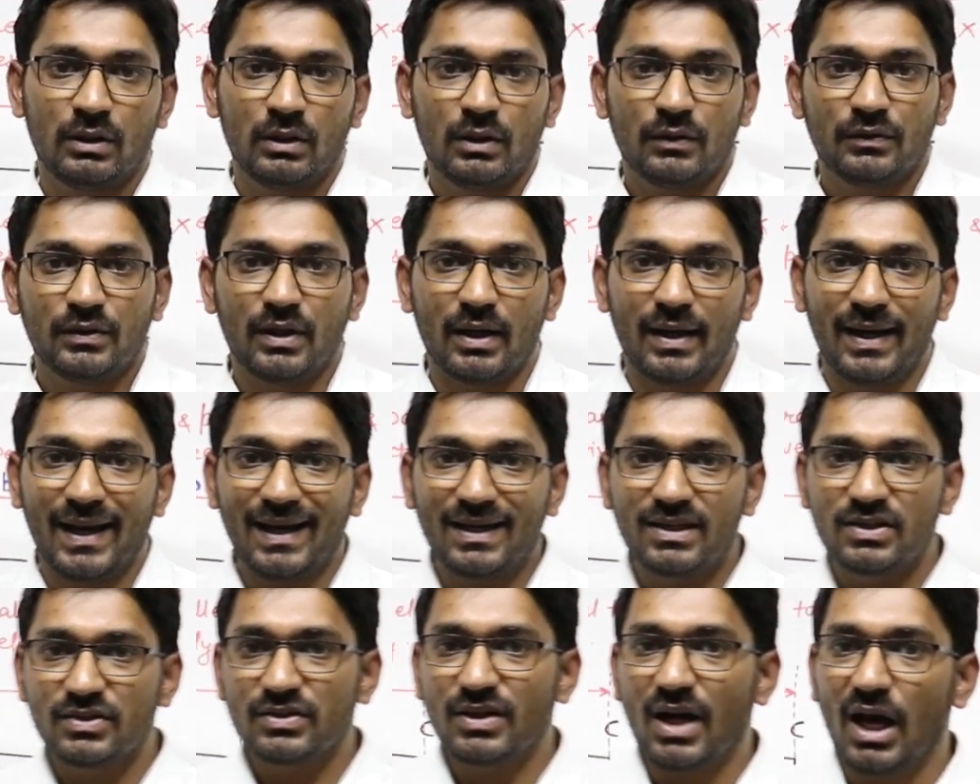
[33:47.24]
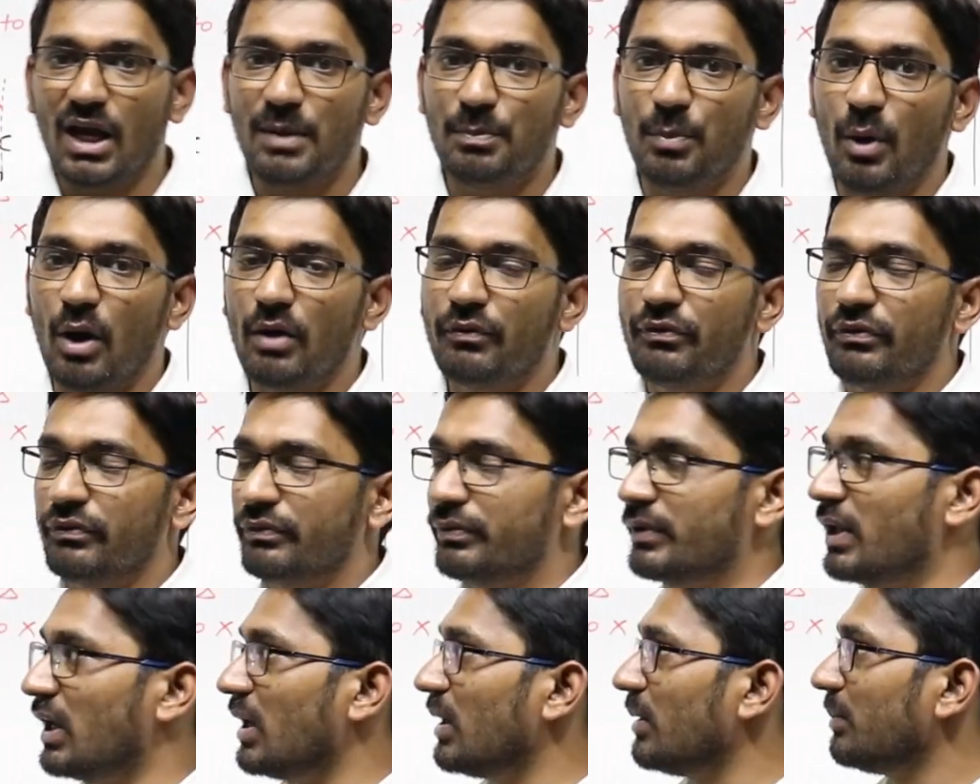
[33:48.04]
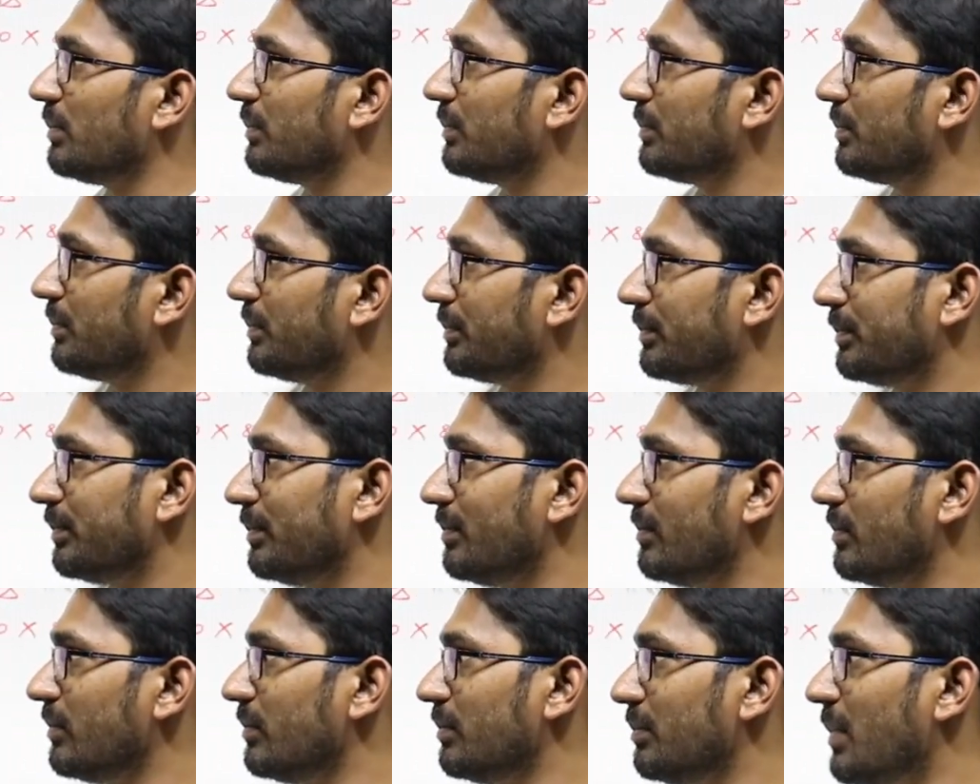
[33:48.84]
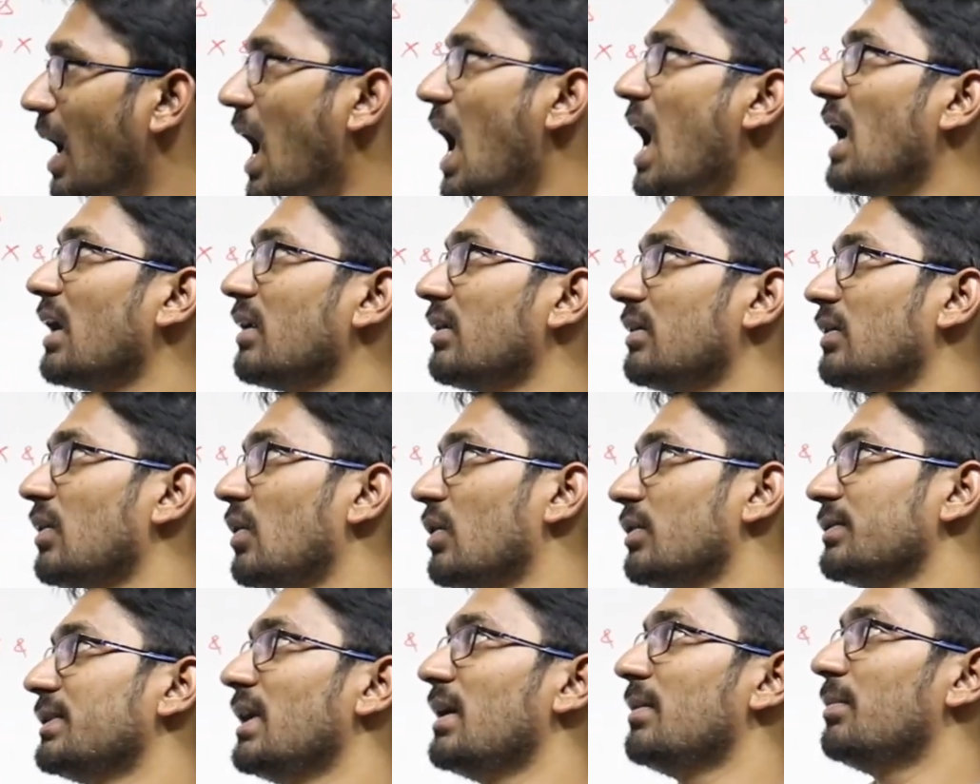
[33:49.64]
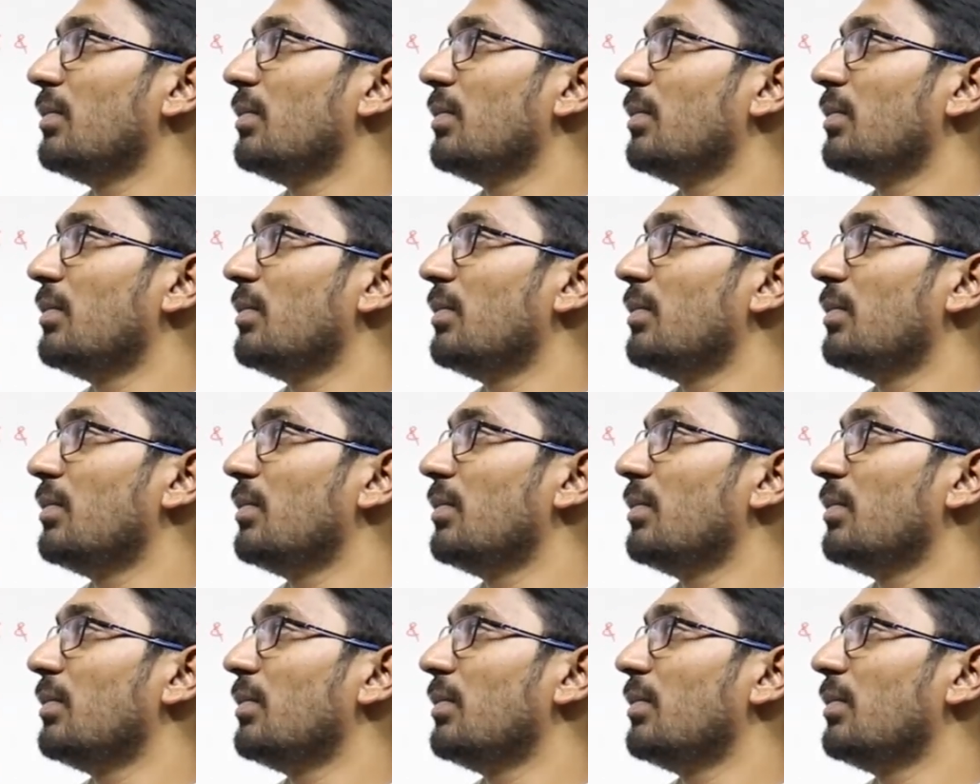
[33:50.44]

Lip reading: The next type of the bar or the